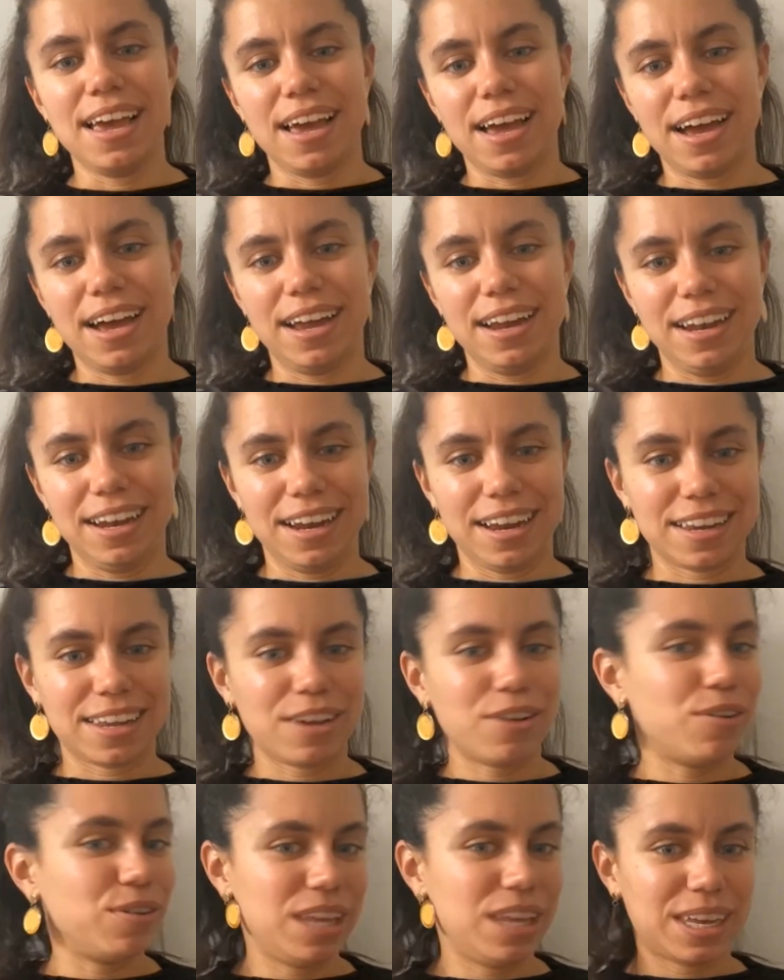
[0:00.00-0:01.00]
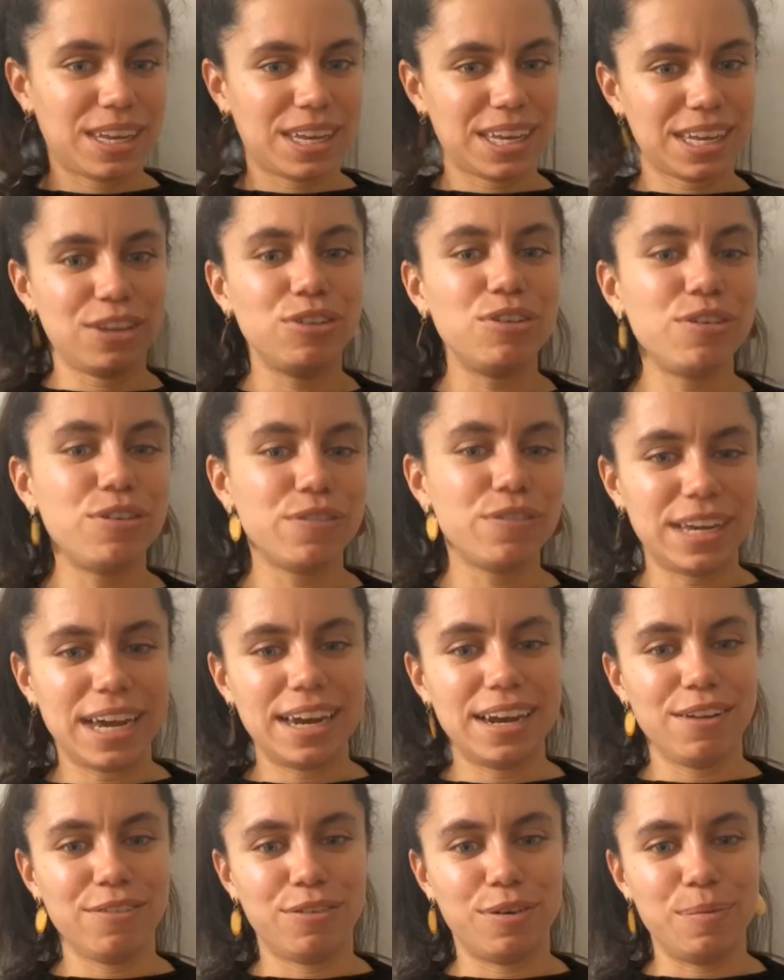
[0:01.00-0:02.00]
And, and so this YouTube
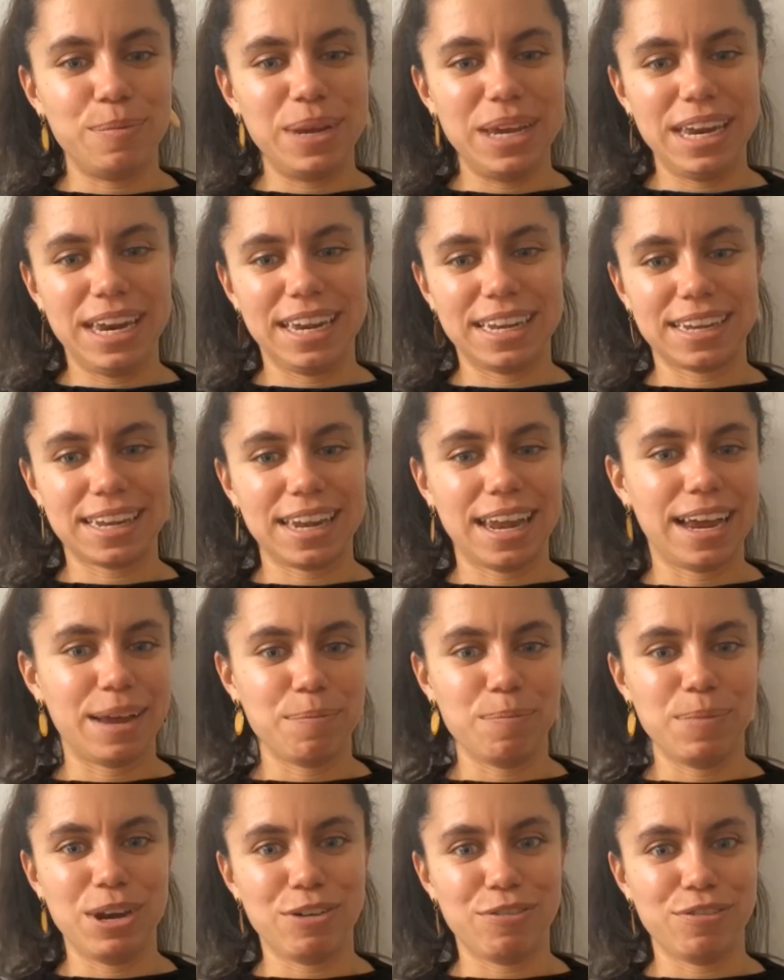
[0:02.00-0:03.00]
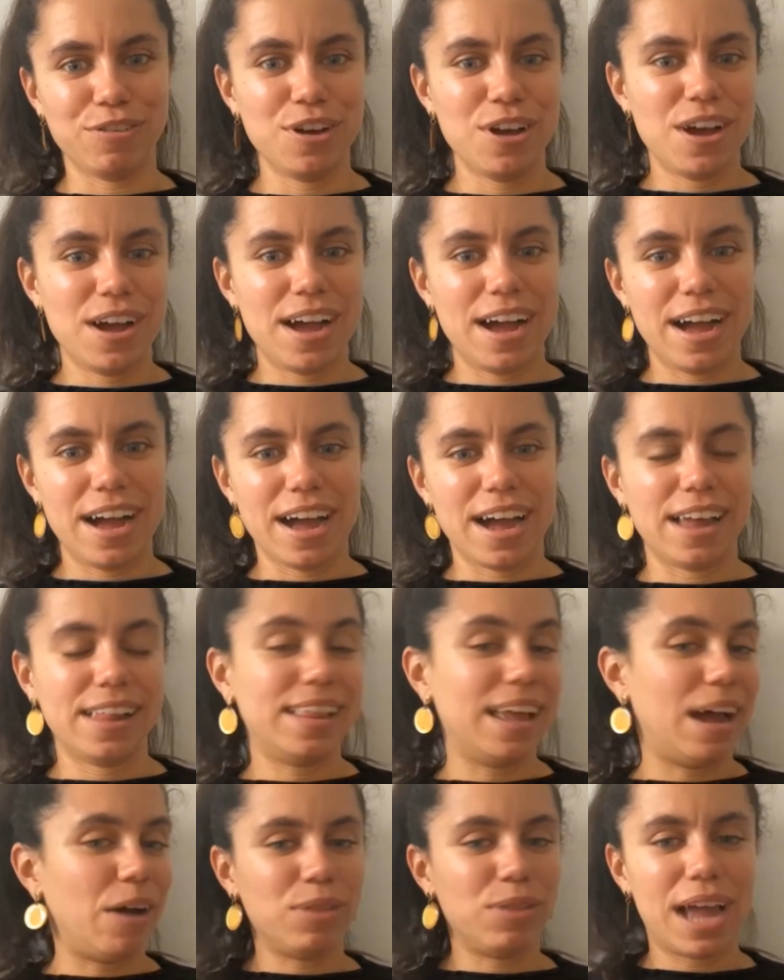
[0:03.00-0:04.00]
channel for me is like a bit of uh, a
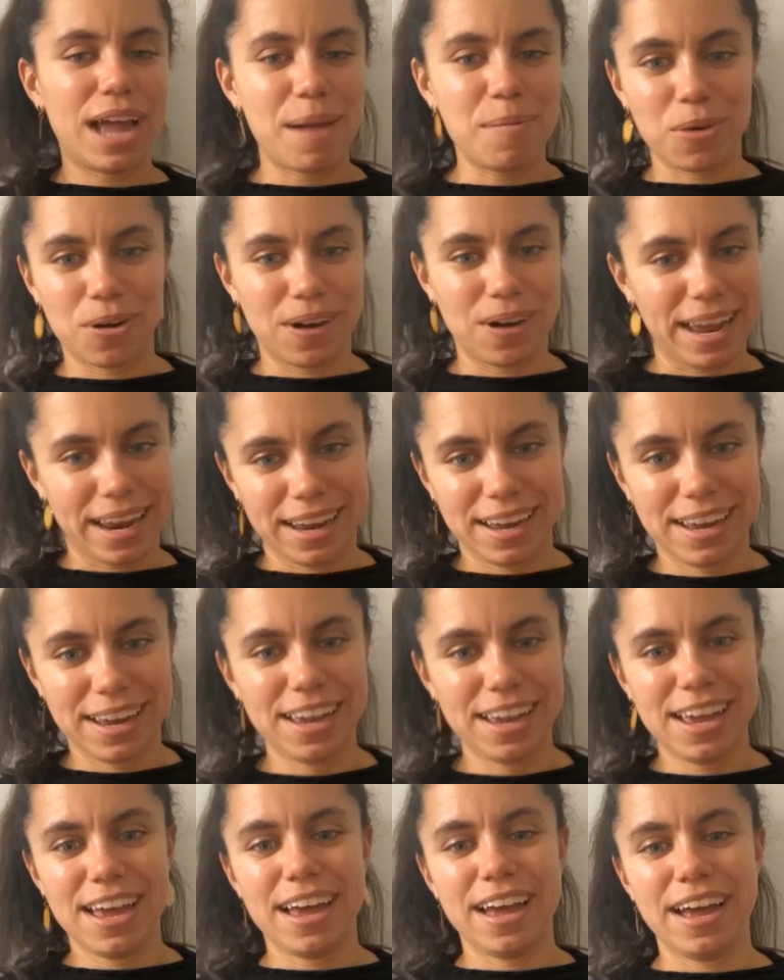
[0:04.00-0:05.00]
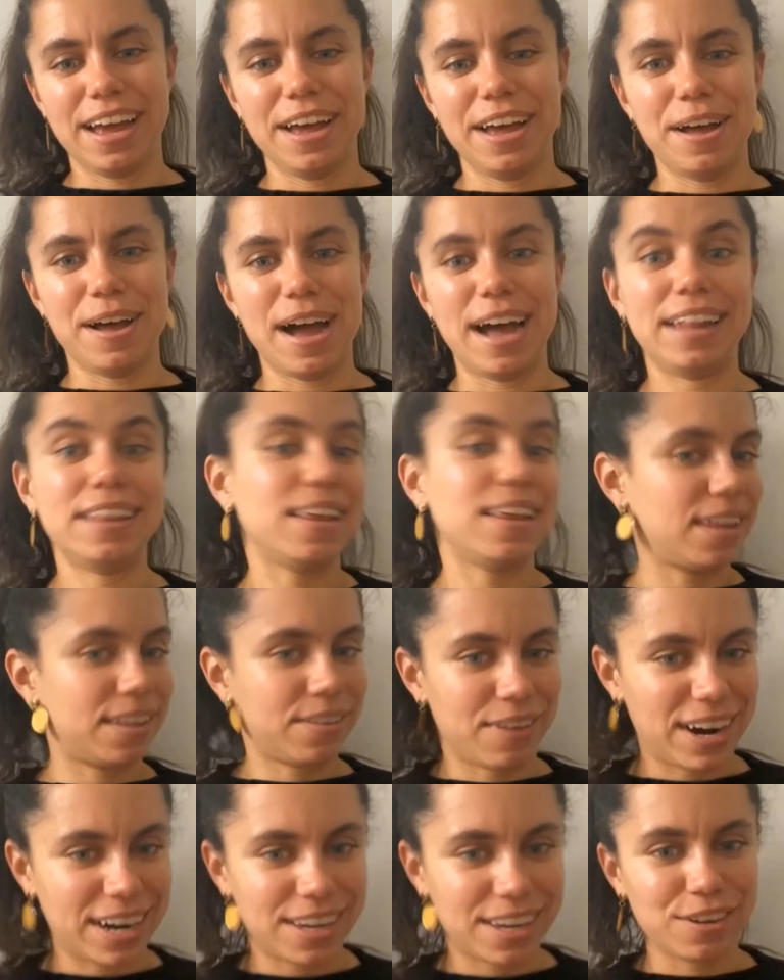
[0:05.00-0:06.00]
downtime or like uh, a
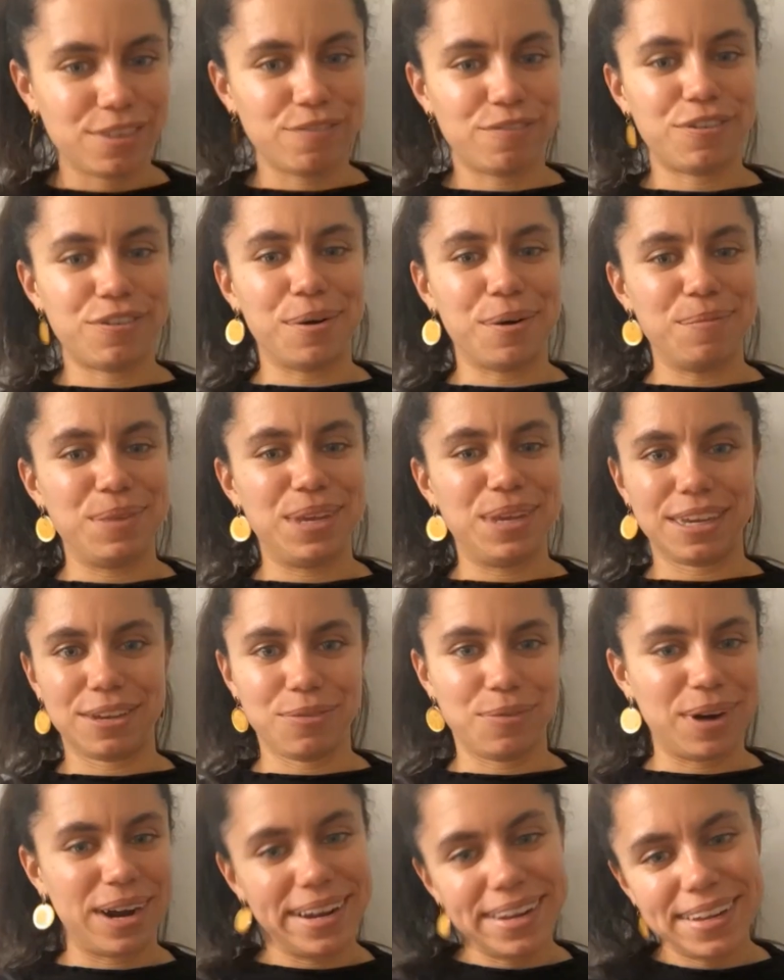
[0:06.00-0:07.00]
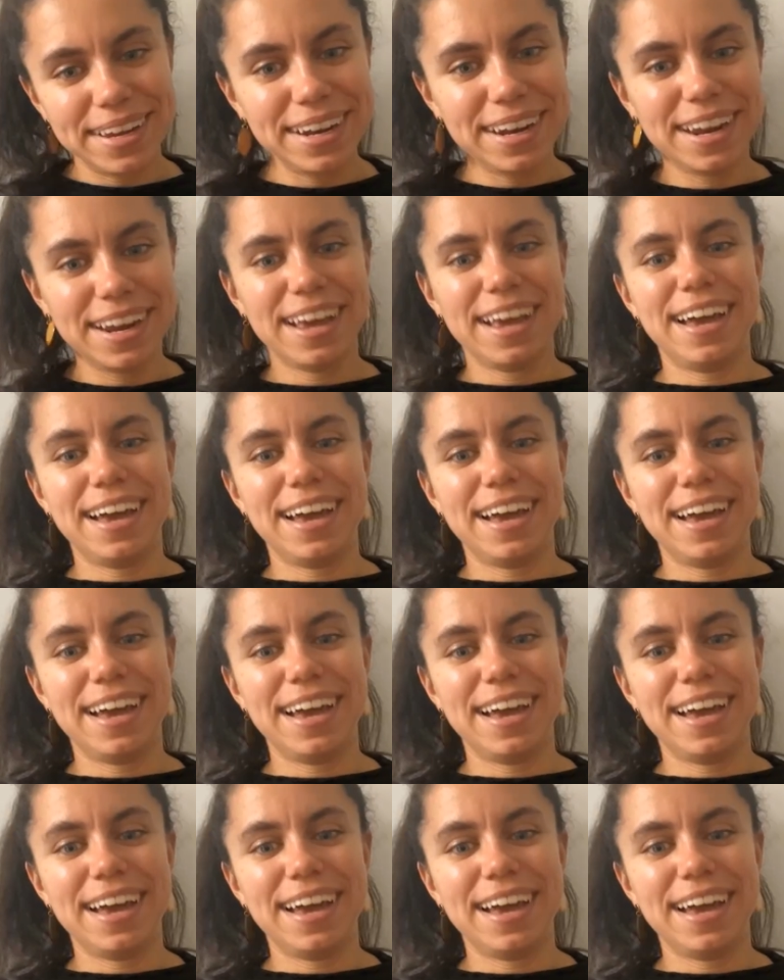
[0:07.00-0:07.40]
distraction from just writing.